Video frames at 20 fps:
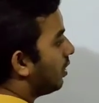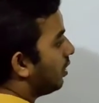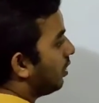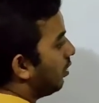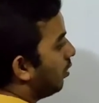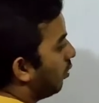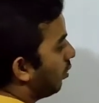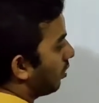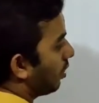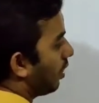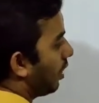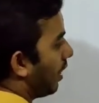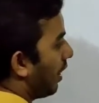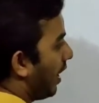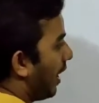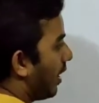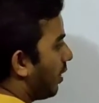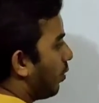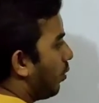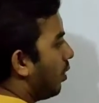Look
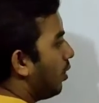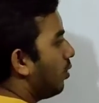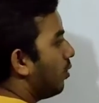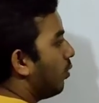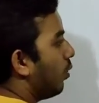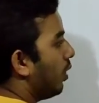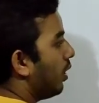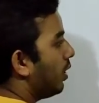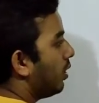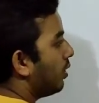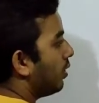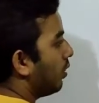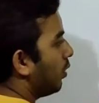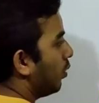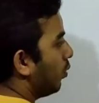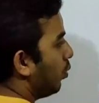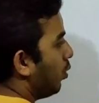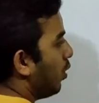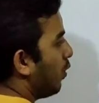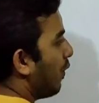here, when
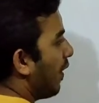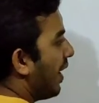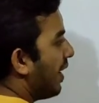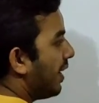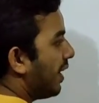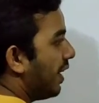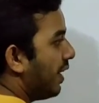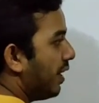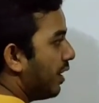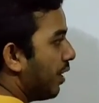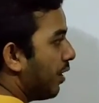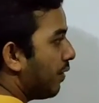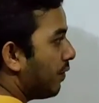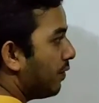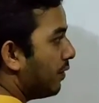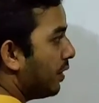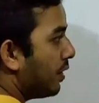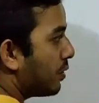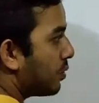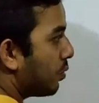we'll find area
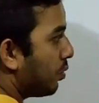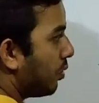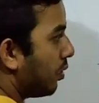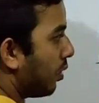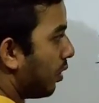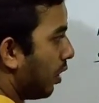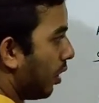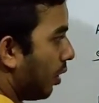of this root,